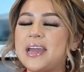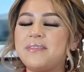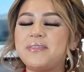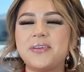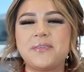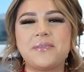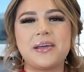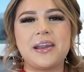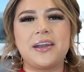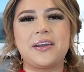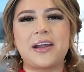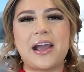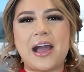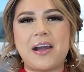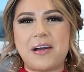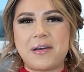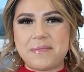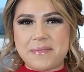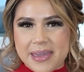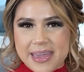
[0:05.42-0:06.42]
if you want to learn
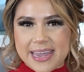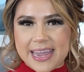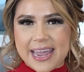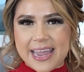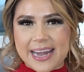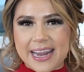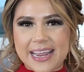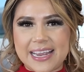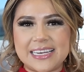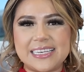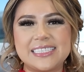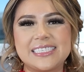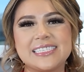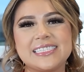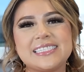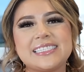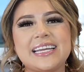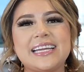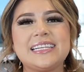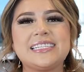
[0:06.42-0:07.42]
how to make it,
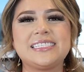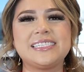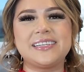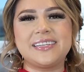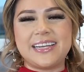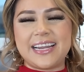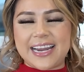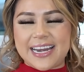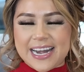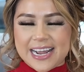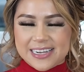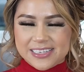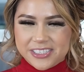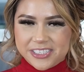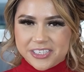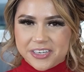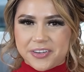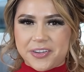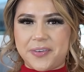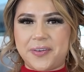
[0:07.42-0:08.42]
just stay tuned and I'll
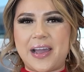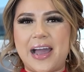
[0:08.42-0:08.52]
show you